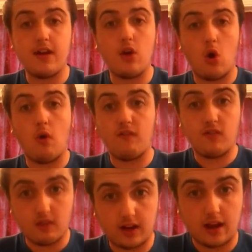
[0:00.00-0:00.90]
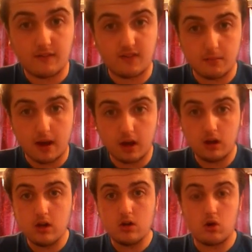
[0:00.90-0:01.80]
or a gay female
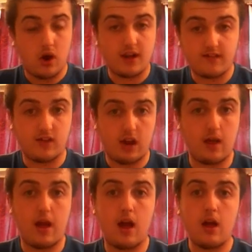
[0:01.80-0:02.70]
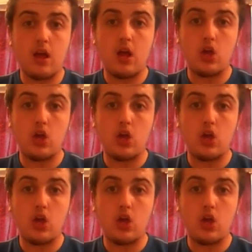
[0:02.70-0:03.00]
or anything like that,